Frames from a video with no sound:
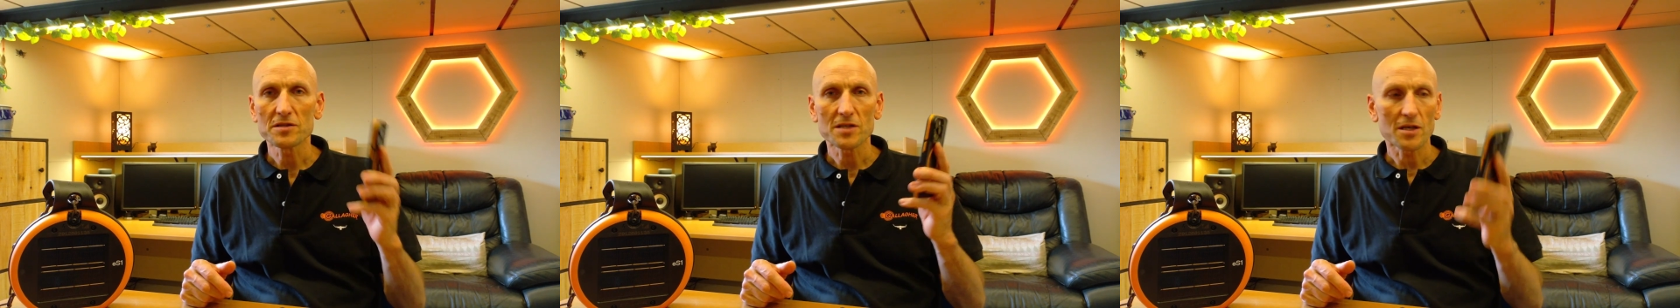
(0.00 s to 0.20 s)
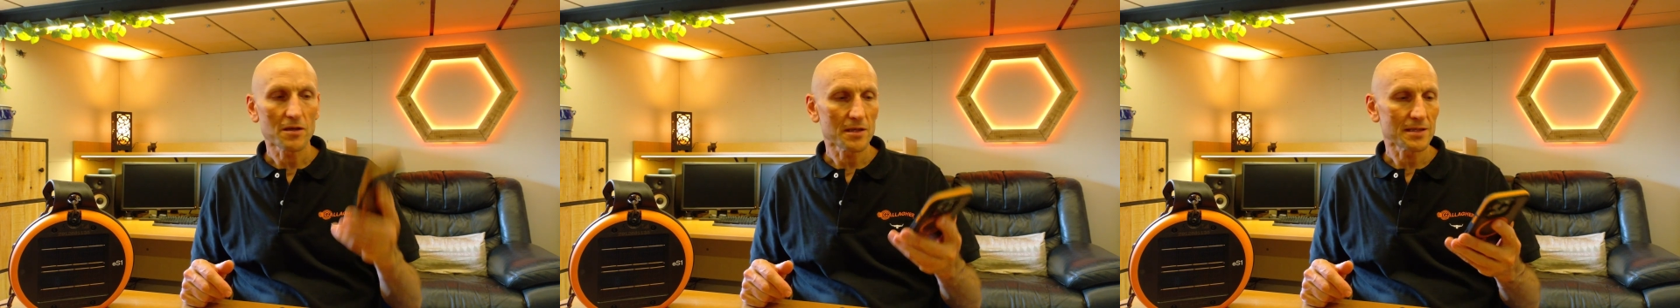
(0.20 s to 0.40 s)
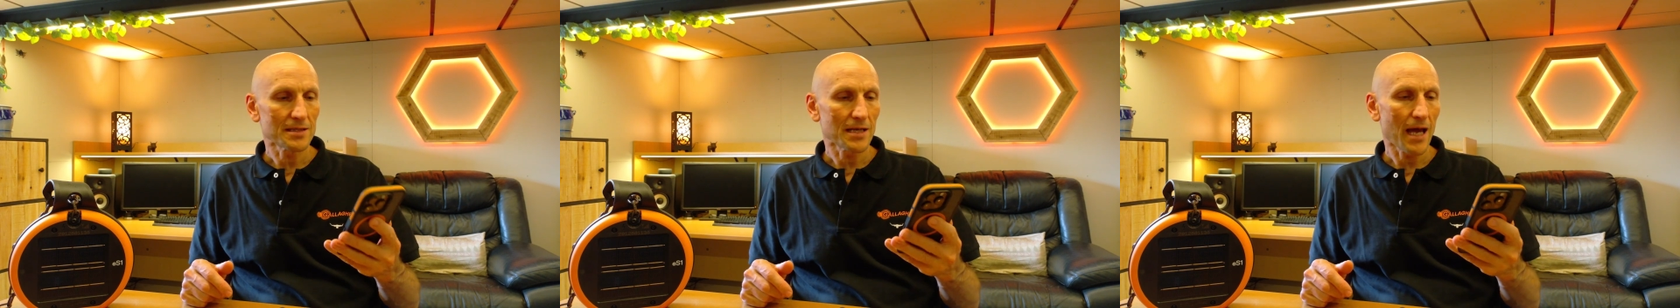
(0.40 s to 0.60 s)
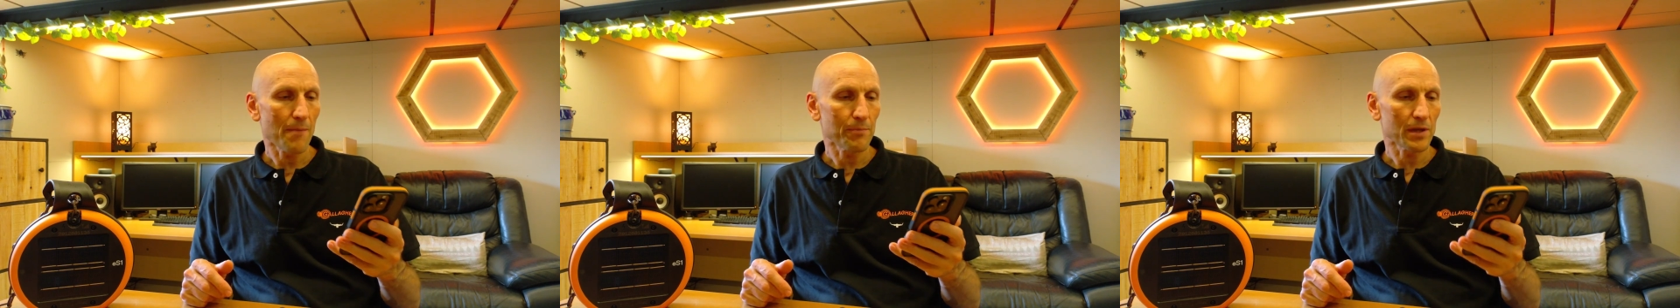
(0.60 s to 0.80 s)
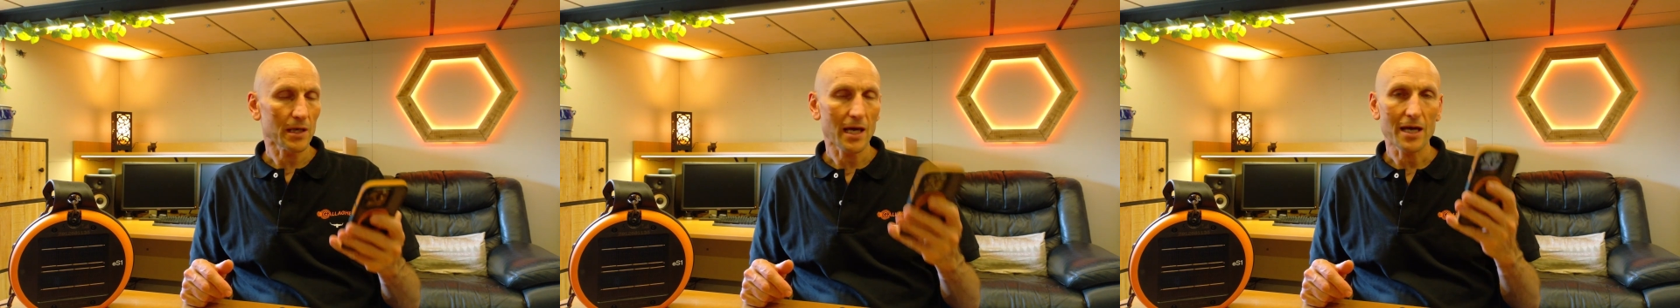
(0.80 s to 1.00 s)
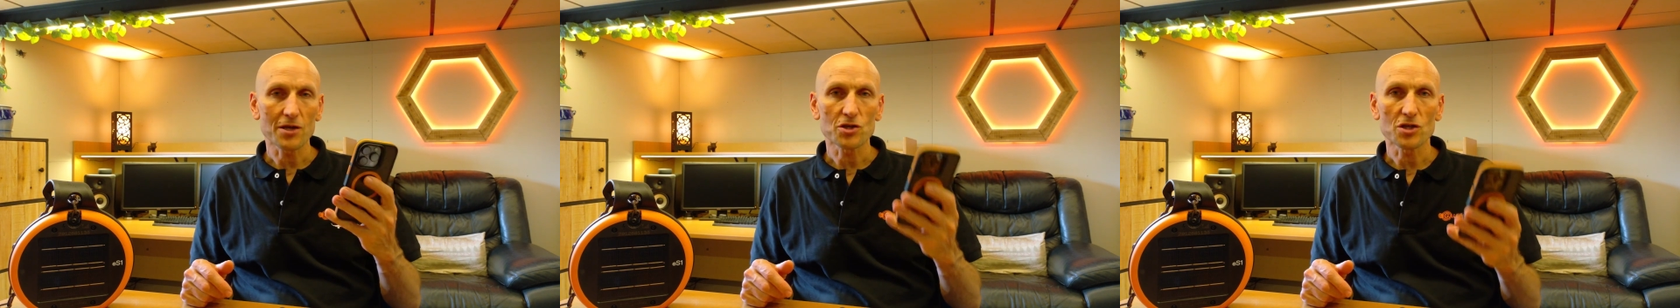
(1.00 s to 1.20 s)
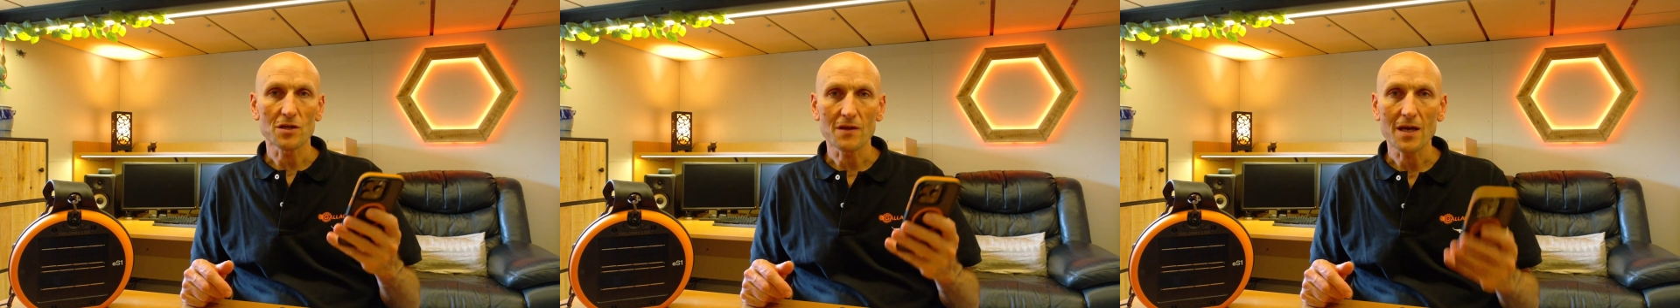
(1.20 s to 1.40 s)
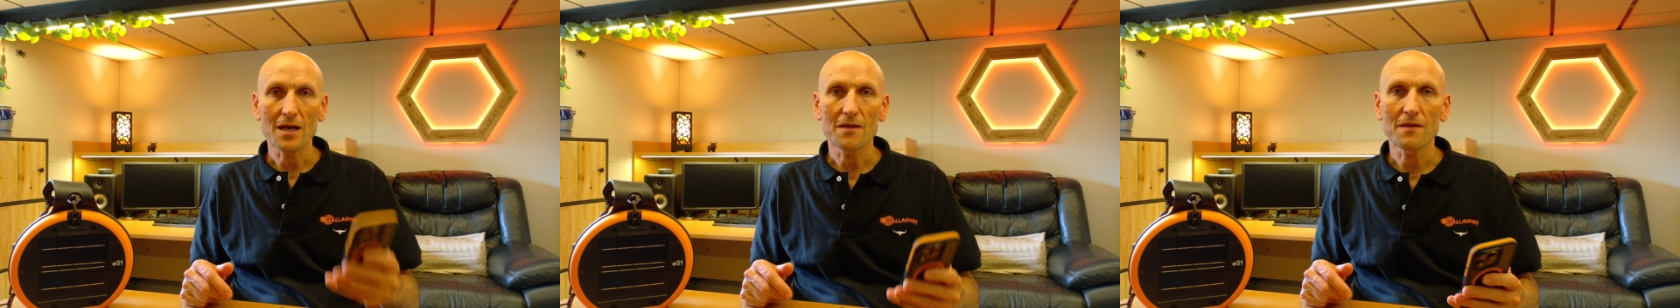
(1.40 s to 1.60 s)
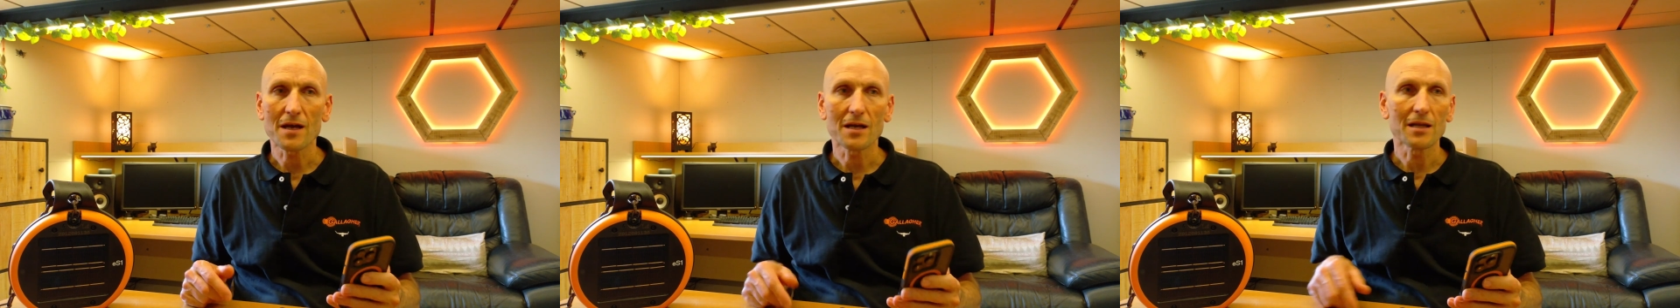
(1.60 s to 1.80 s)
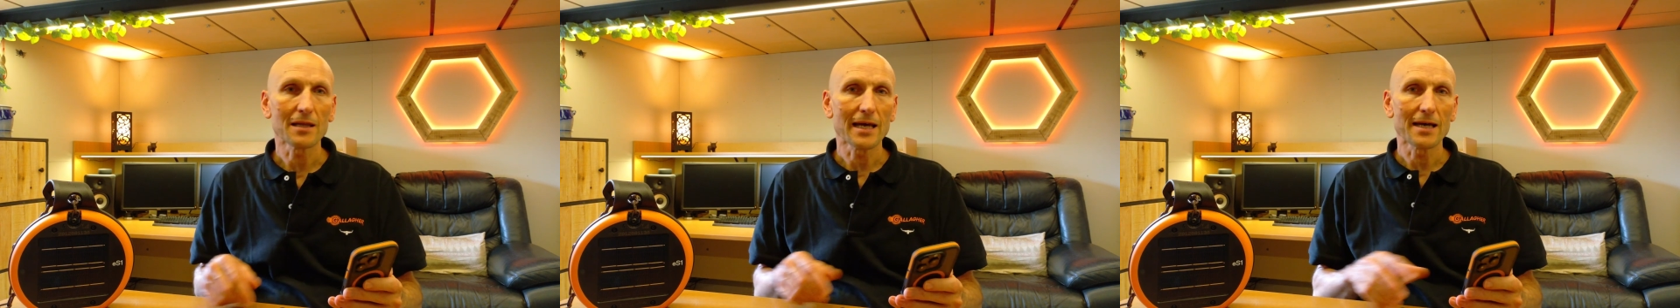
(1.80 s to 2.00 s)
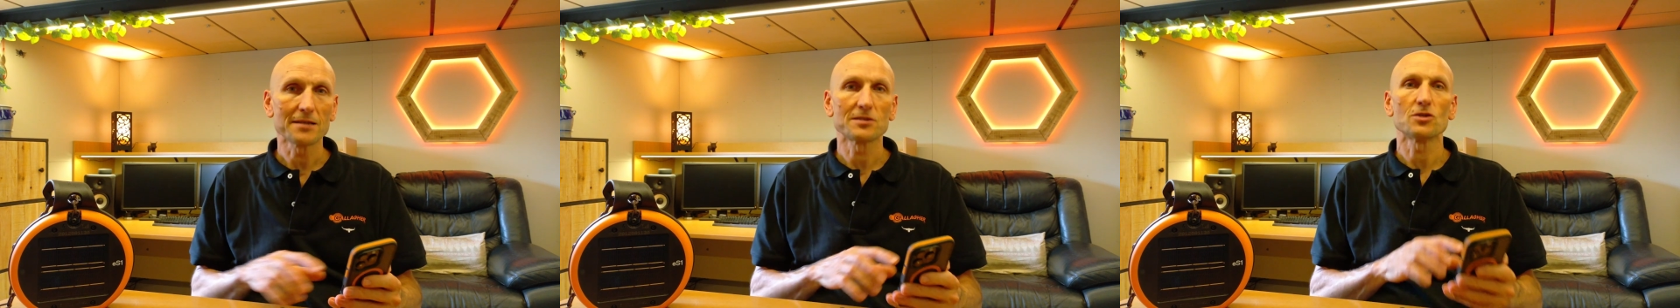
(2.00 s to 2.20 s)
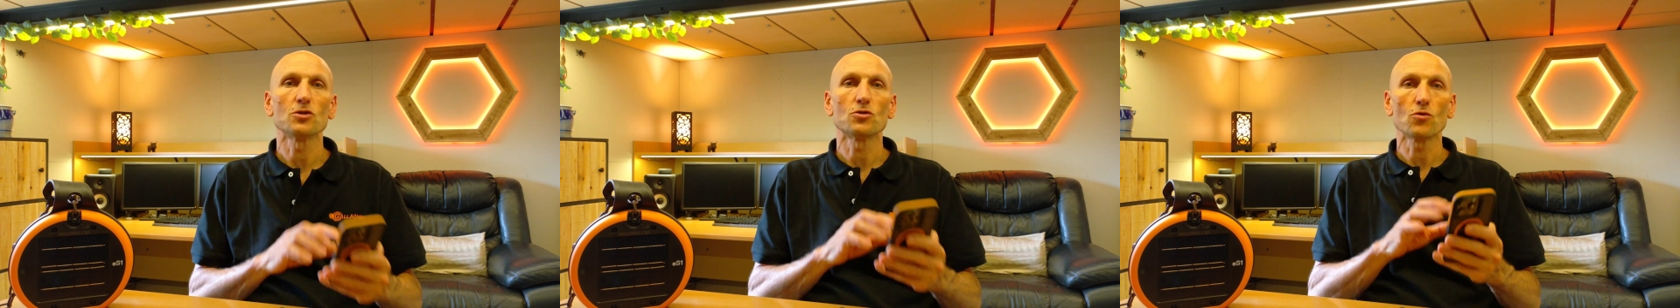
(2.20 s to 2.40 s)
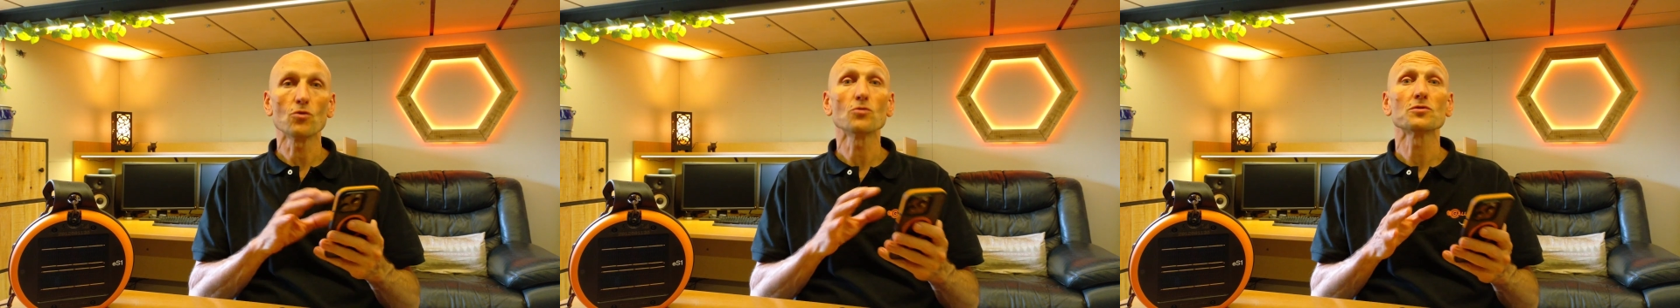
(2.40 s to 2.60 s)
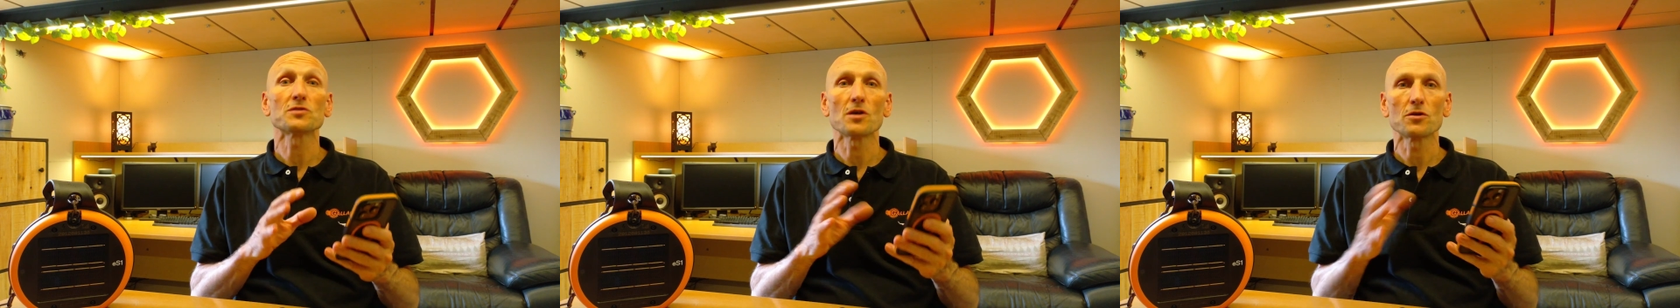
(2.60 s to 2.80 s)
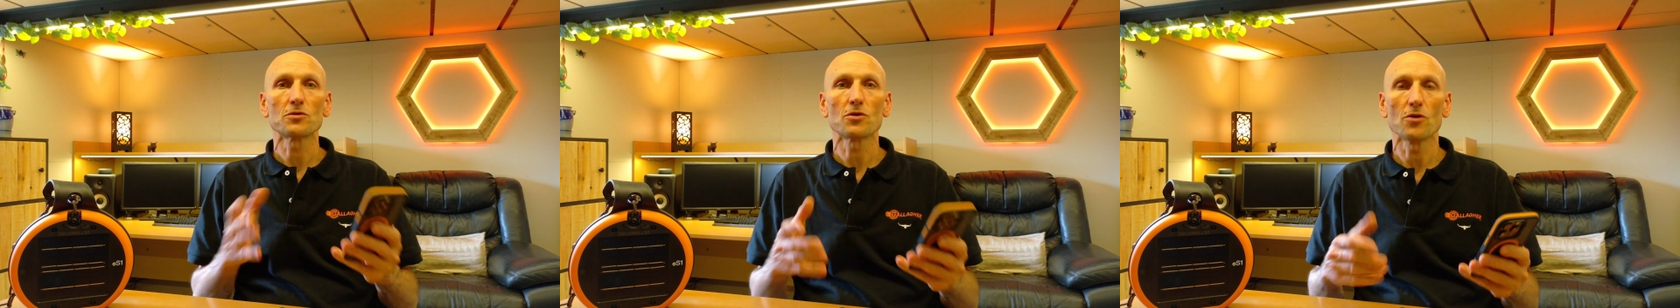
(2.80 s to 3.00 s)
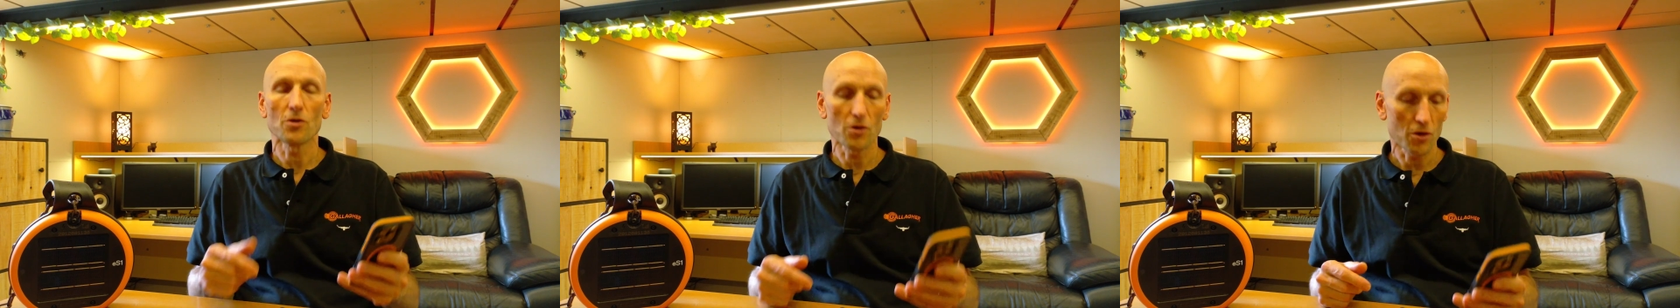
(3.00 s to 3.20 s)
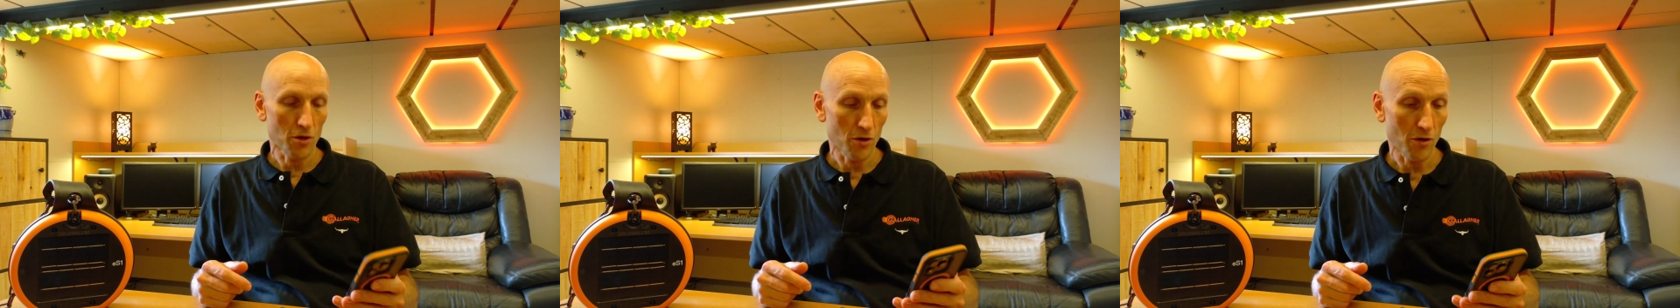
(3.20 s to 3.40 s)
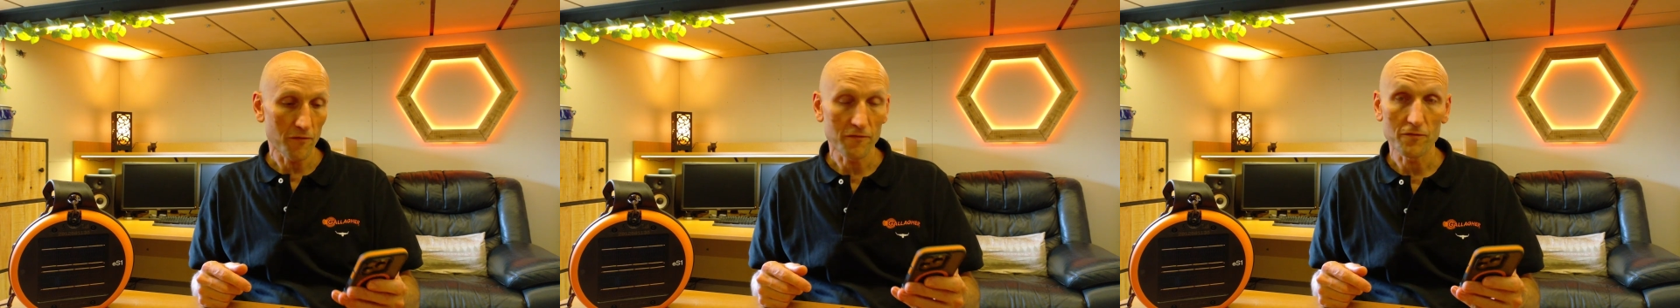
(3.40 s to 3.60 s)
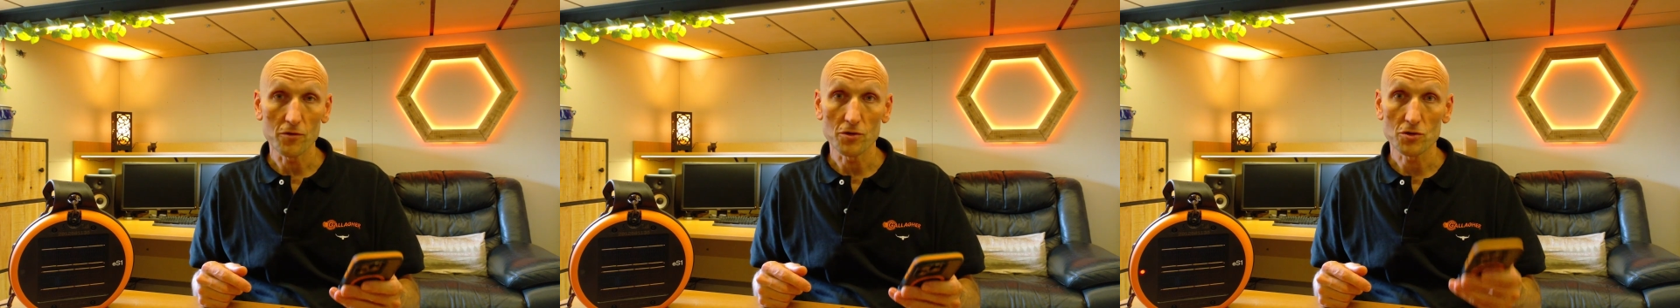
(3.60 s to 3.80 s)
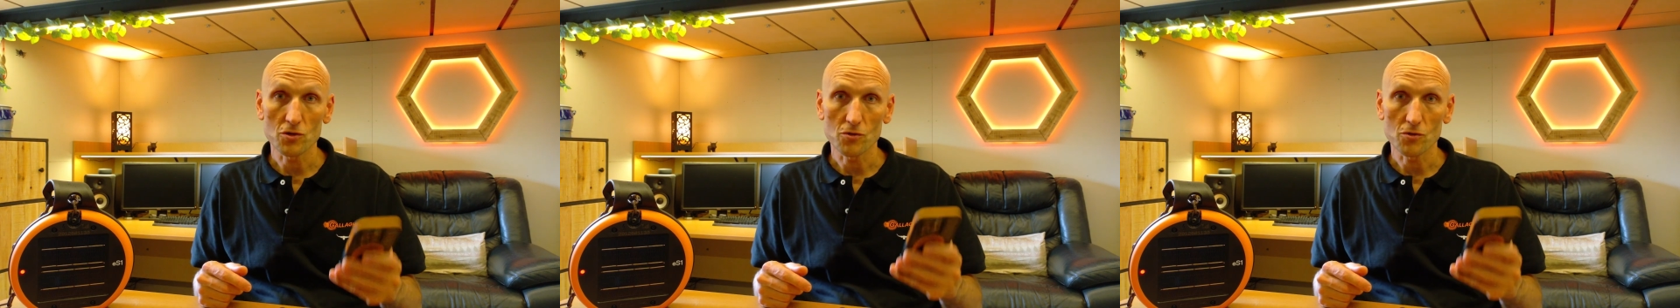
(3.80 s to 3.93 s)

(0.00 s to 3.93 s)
so there's an application there that allows you to also turn on and off virtual